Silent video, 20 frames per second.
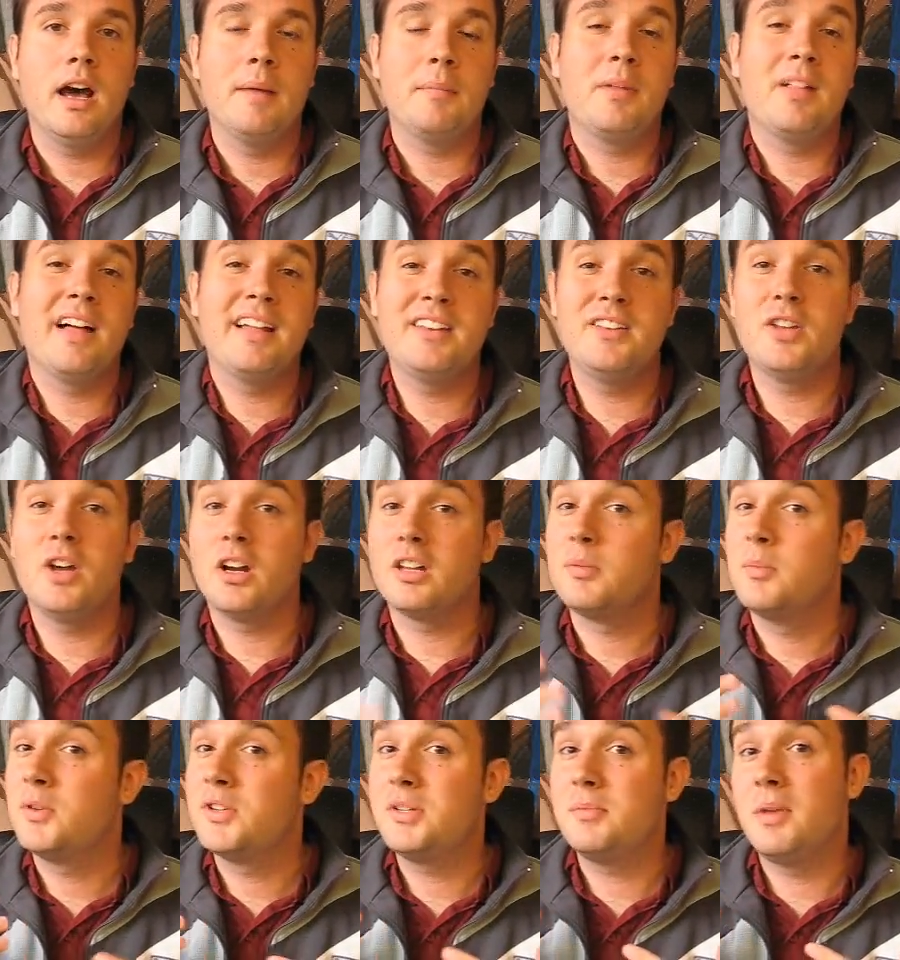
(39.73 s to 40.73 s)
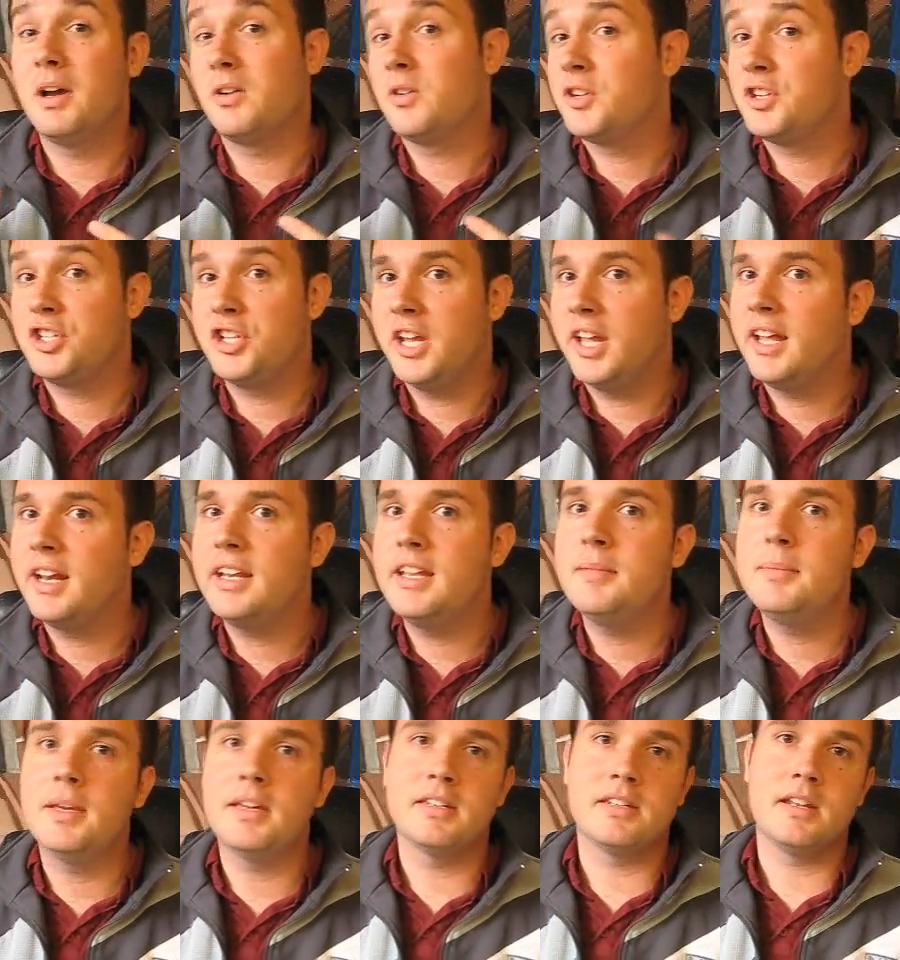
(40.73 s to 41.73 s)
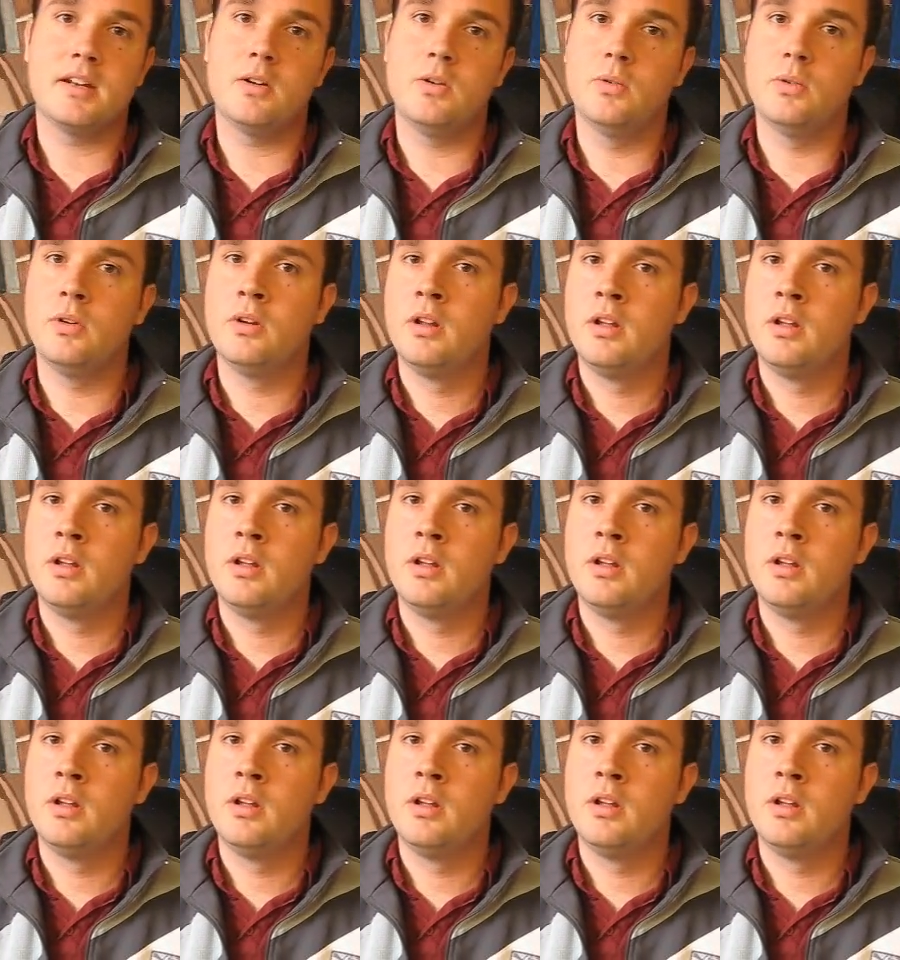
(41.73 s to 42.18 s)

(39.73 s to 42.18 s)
I'm glad you talked mostly about Christianity, because I don't